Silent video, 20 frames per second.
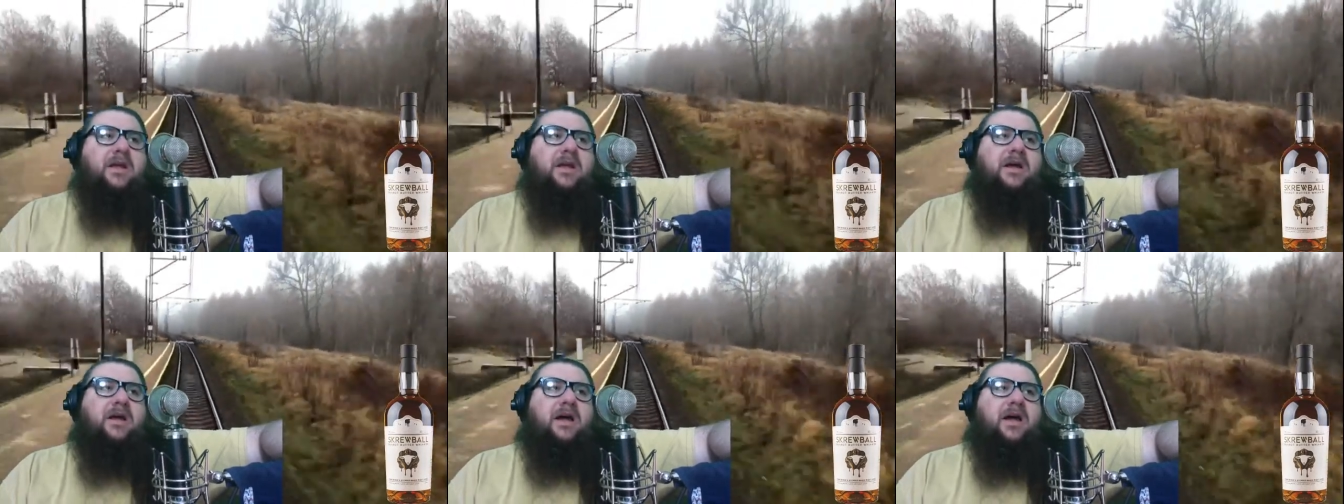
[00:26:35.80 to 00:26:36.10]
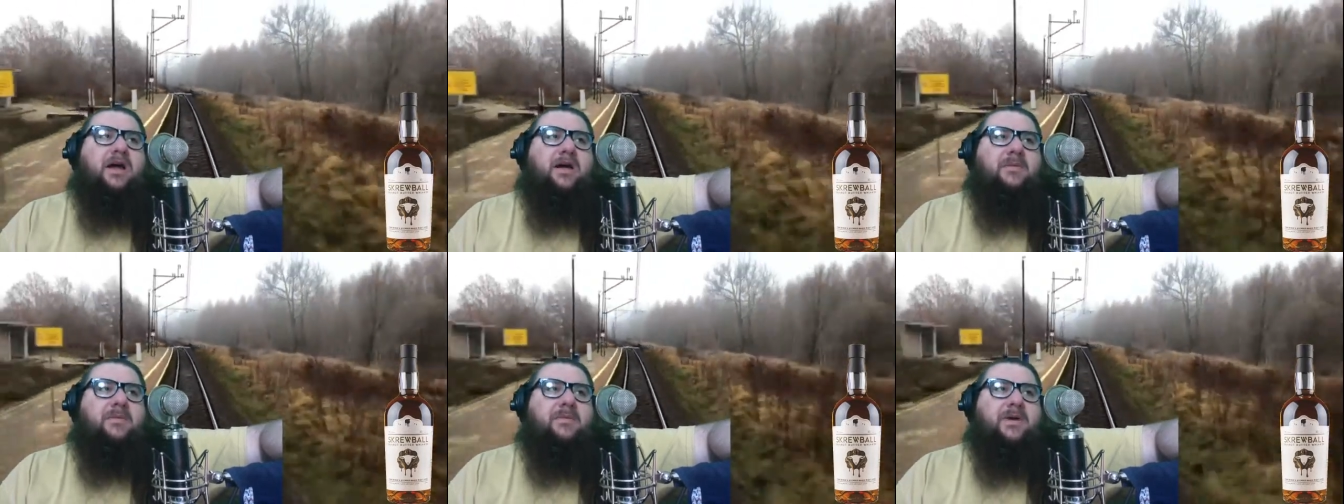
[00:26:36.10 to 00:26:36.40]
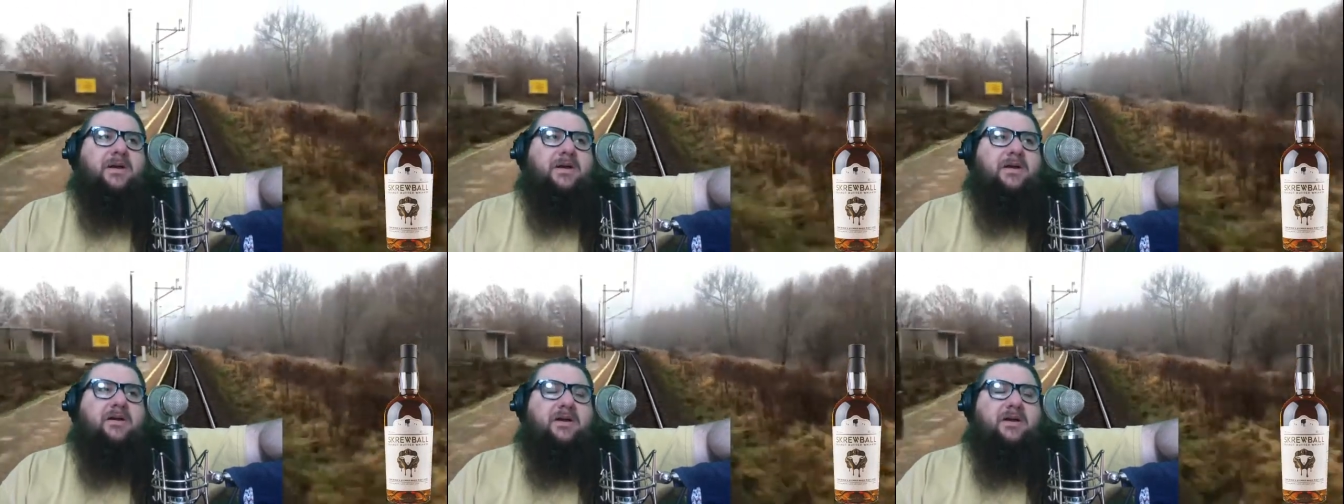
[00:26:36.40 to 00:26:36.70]

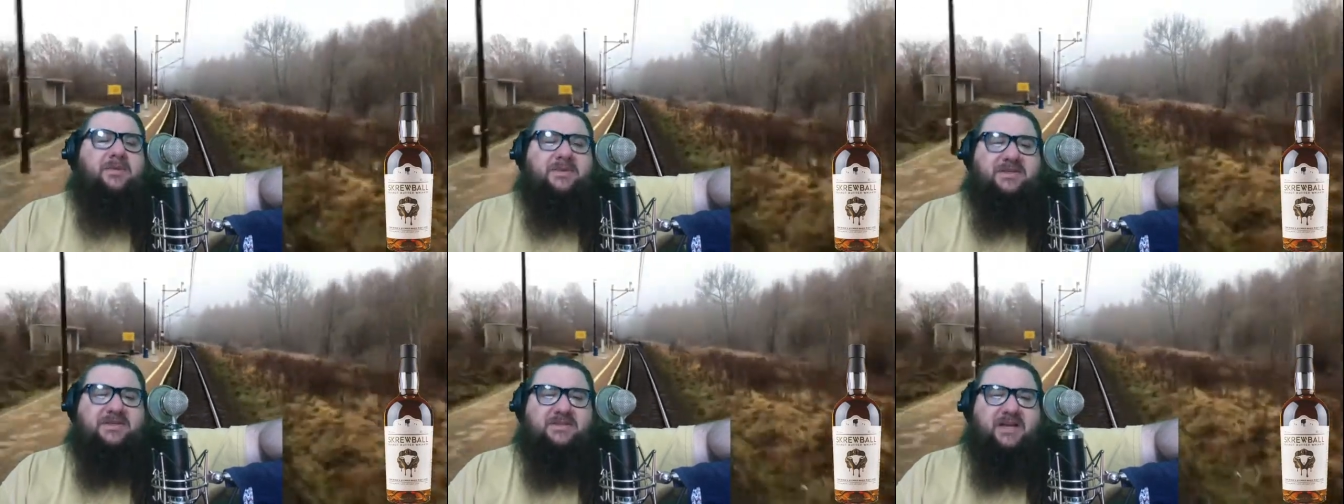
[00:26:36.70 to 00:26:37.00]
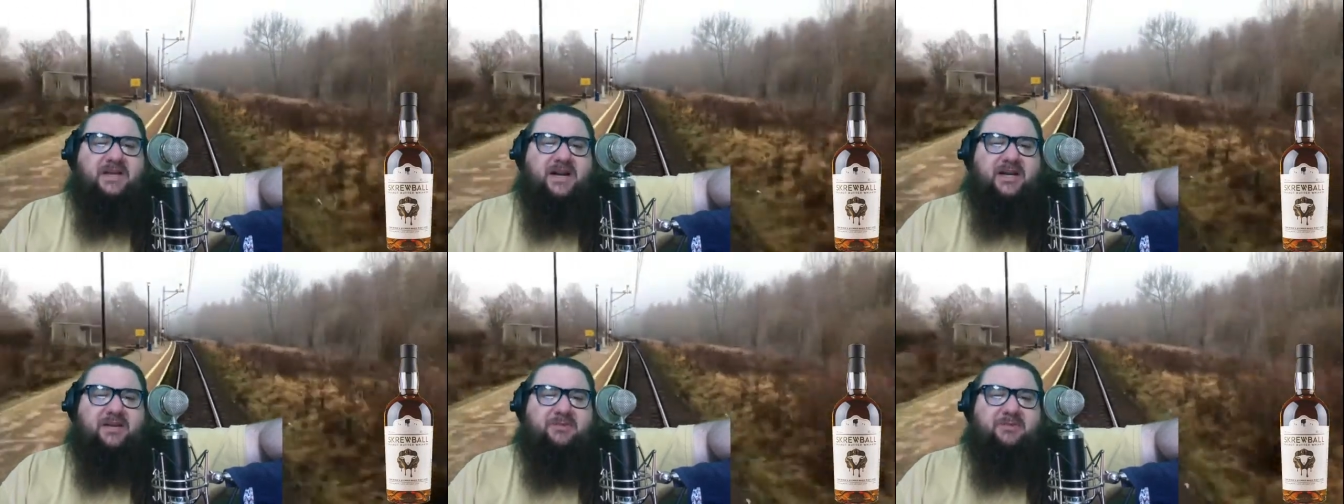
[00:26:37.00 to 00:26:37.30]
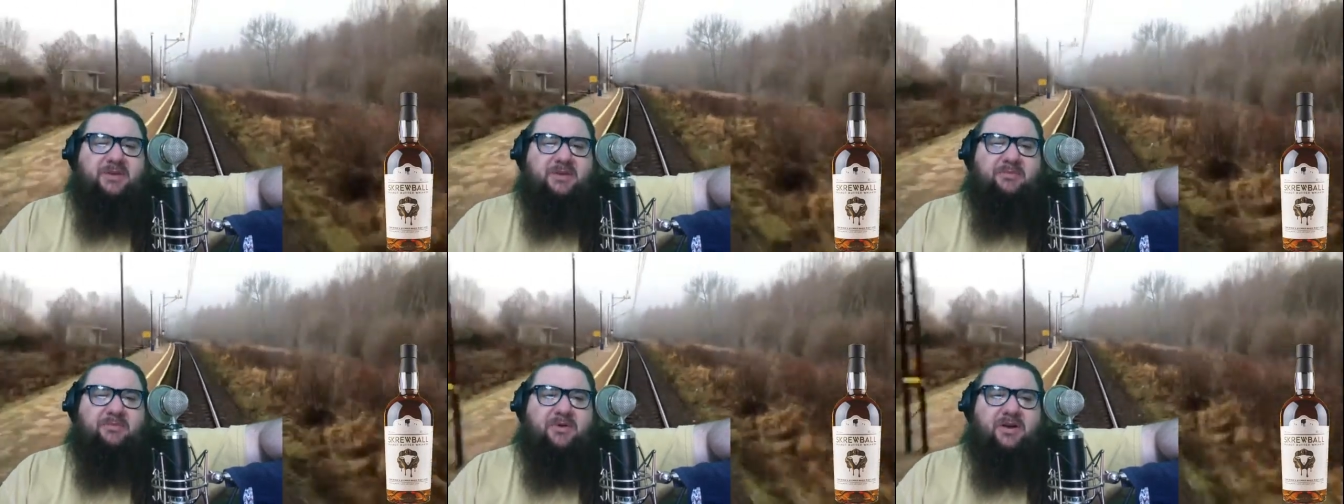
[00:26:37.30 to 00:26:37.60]
I'm excited to
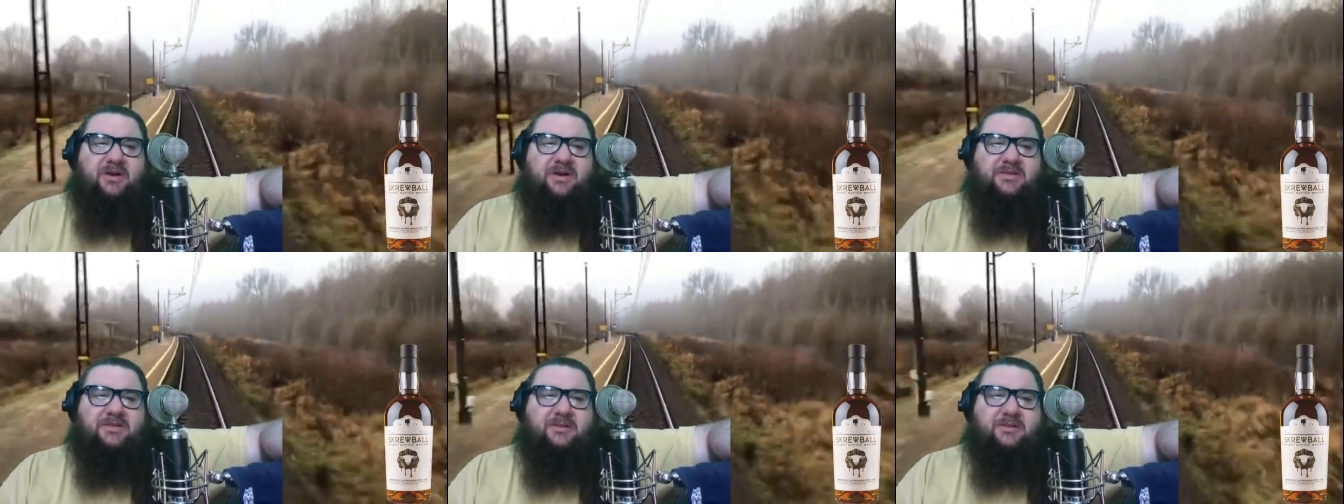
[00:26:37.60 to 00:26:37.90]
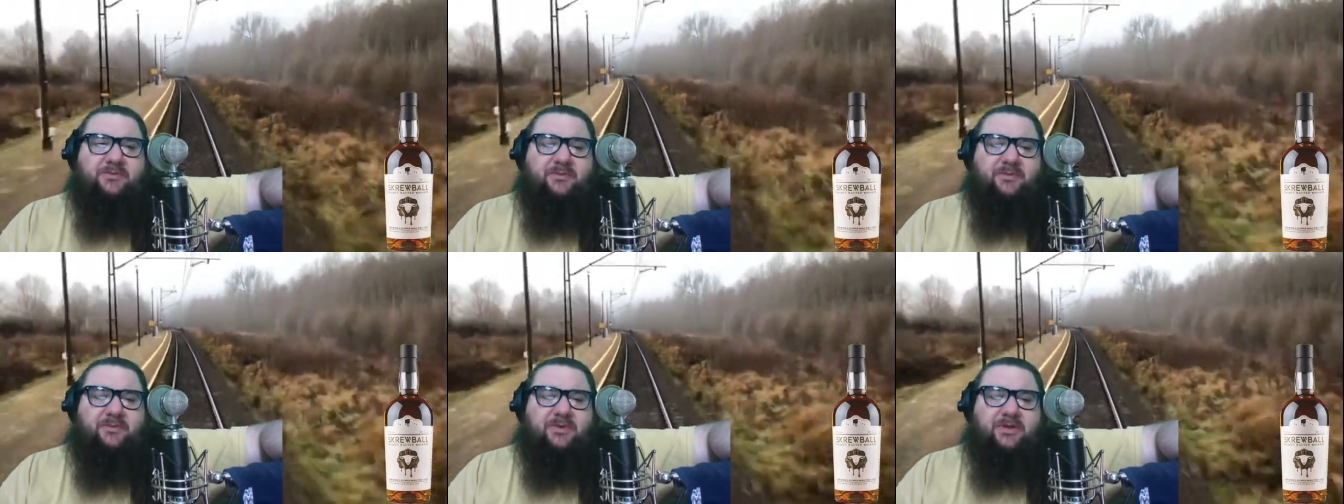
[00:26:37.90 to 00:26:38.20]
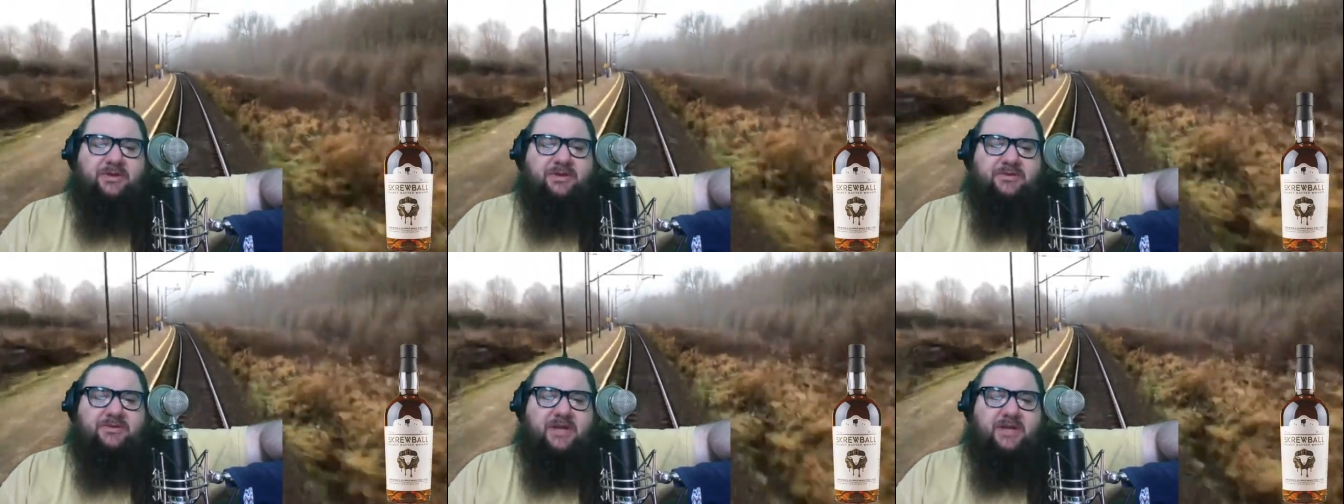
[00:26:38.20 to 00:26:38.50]
be a part of something with
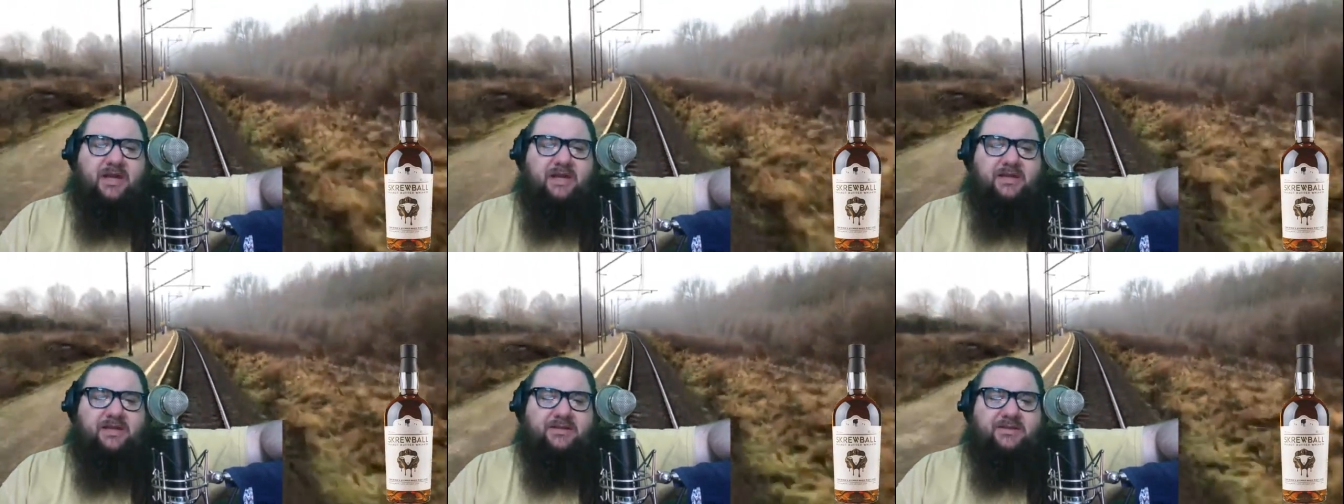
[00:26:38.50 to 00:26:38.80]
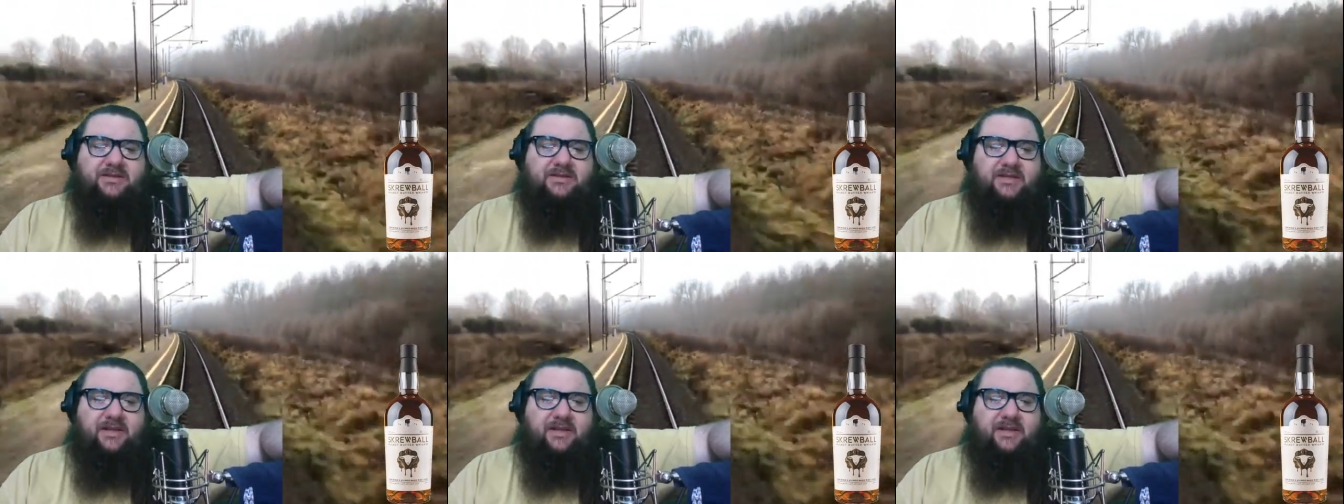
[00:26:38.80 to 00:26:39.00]
those guys,